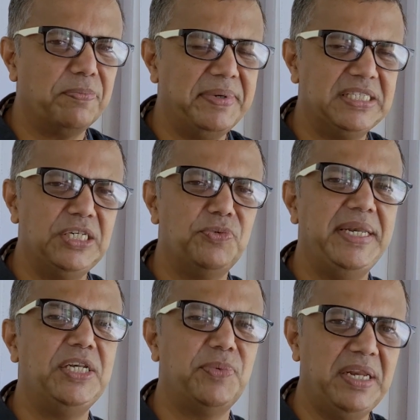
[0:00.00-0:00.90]
rupees in
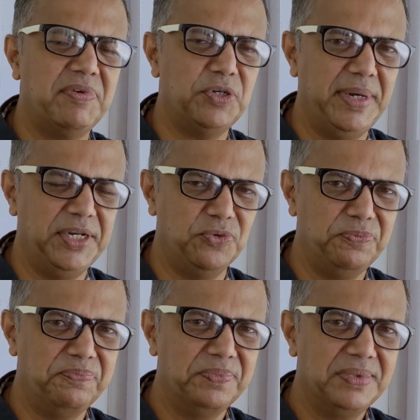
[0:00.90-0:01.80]
2021-22,
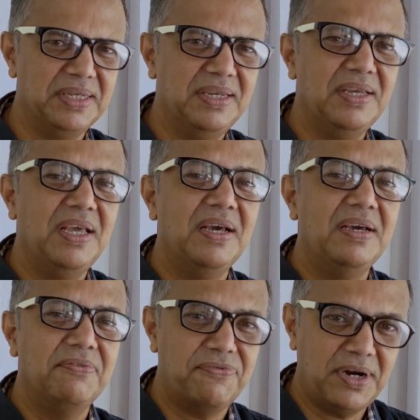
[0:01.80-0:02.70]

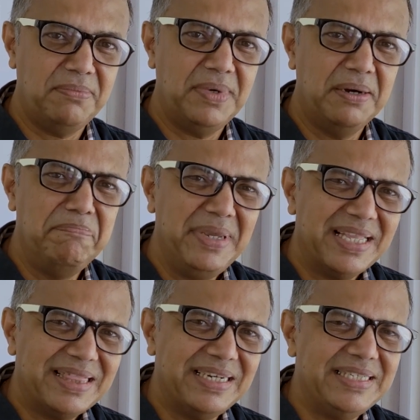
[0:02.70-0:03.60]
from a
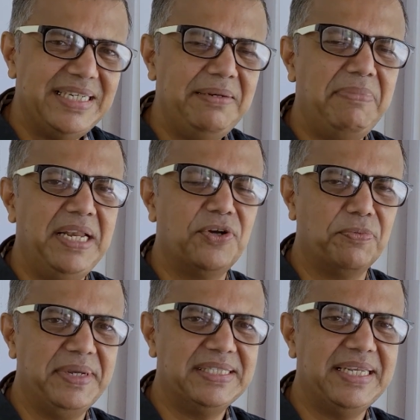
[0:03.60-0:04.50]
mere 13 billion
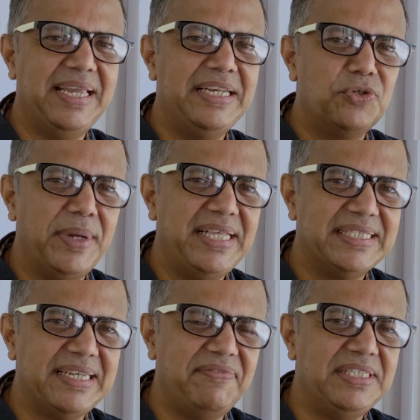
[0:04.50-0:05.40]
rupees in
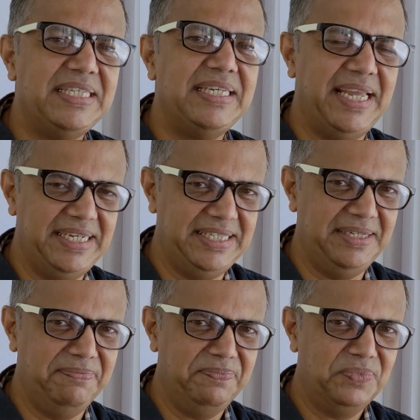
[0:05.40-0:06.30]
2017-18,
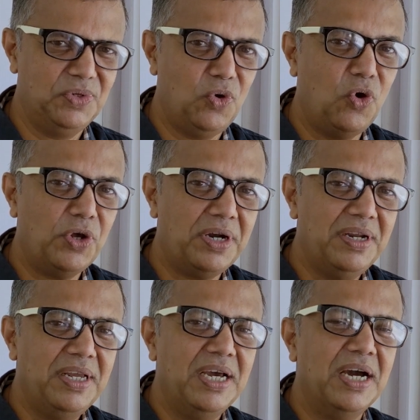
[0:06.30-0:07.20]
or
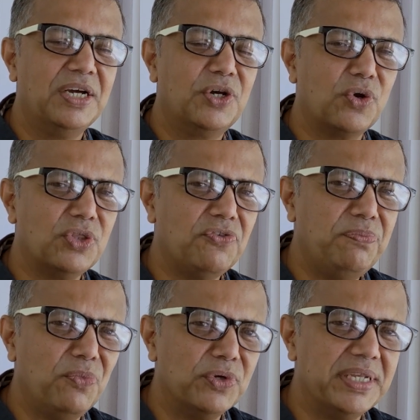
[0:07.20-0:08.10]
a growth
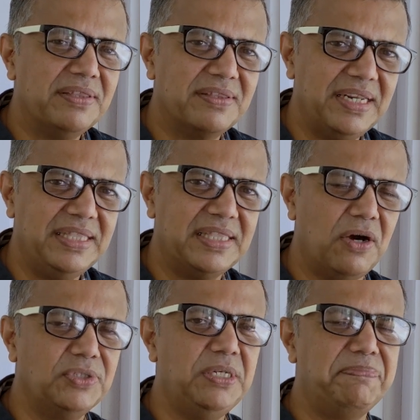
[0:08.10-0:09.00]
of more than
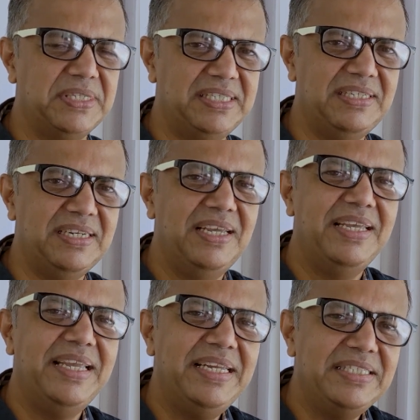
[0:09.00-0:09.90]
3,000%
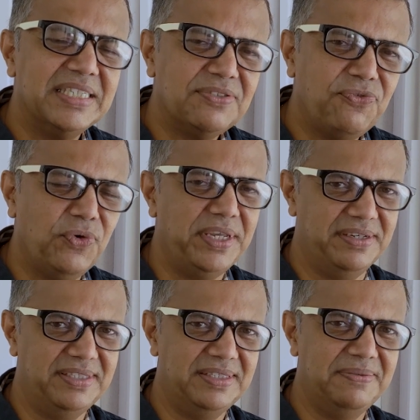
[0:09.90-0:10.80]
in just 4
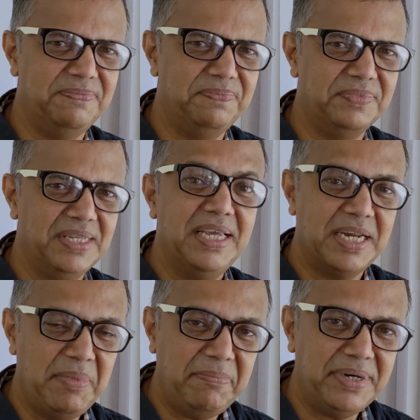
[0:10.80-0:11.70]
years.
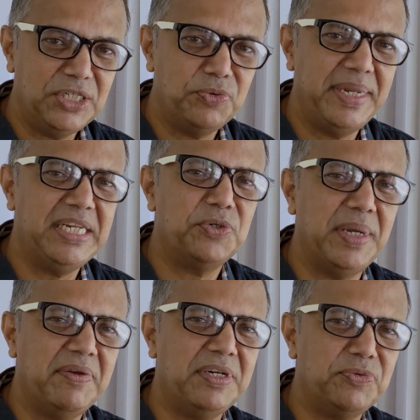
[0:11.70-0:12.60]
Remember,
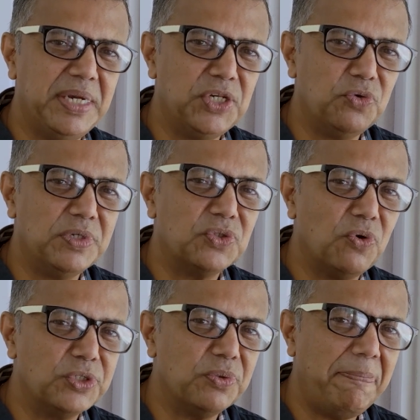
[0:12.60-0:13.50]
2021-22 was
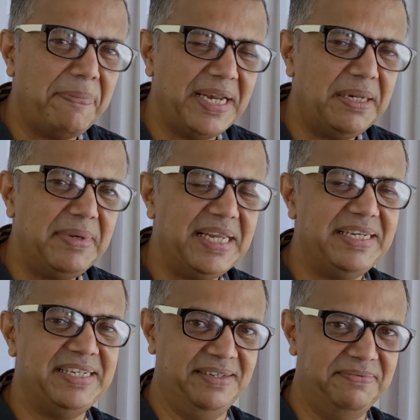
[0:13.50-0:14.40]
also a pandemic
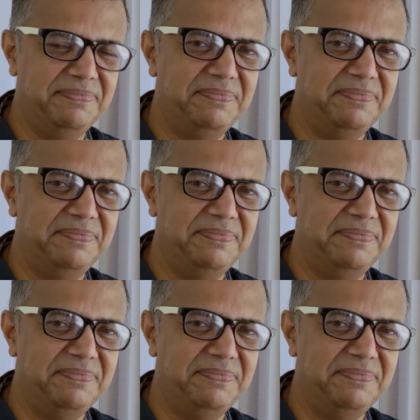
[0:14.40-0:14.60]
hit year.